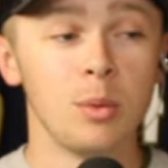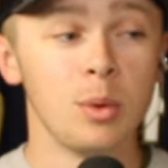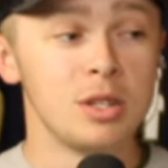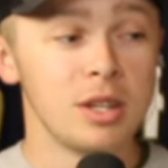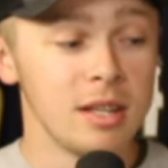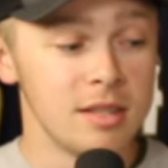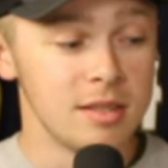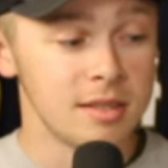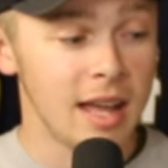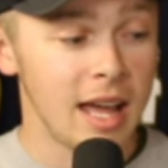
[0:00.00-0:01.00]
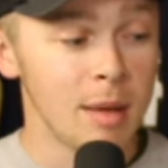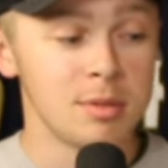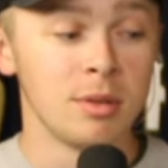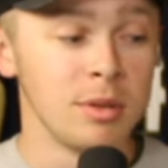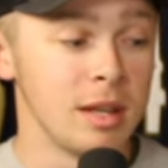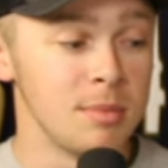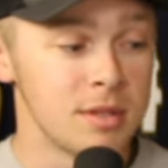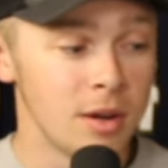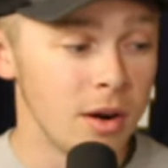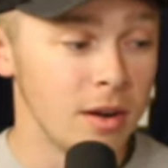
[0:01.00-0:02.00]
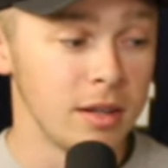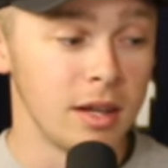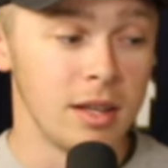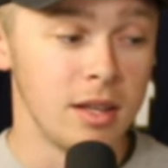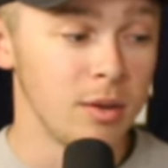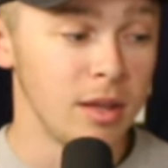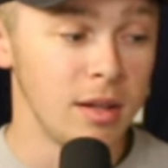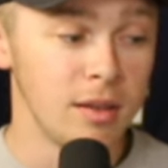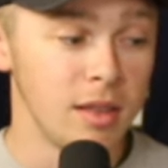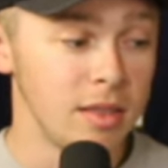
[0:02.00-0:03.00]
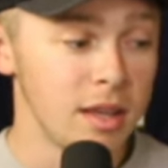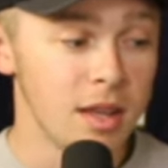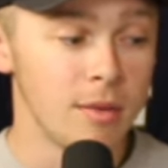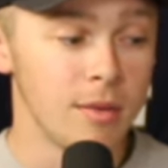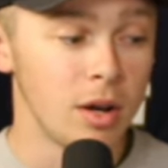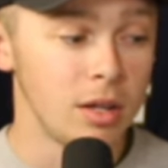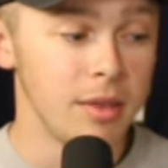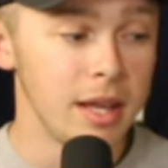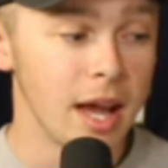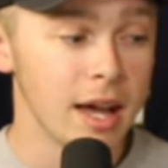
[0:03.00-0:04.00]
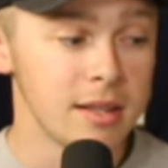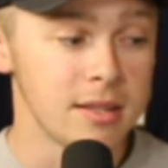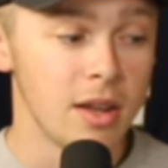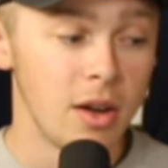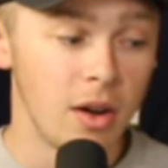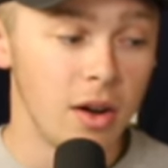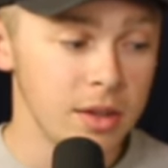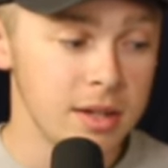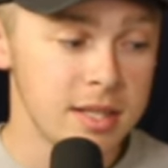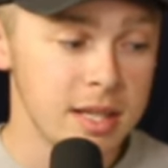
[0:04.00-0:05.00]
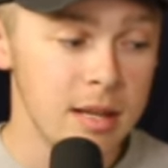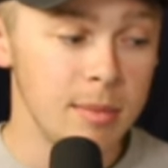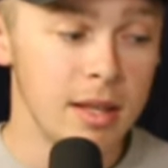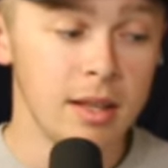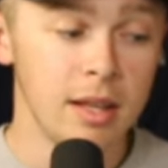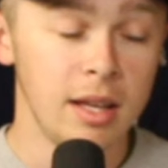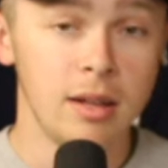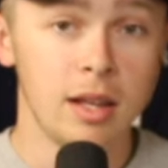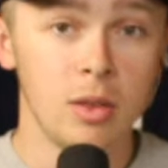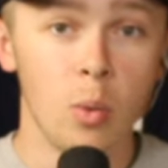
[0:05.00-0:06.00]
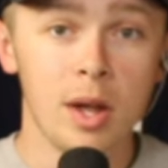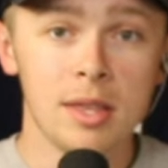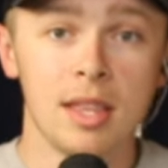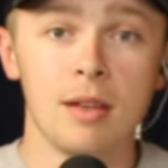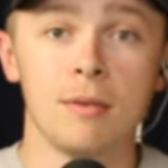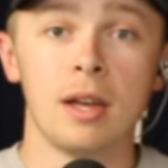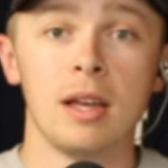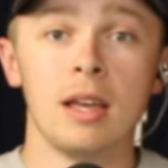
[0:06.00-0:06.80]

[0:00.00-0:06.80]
which is absolutely absurd, you know, and thinking of all of the guys on their team that and the way that they've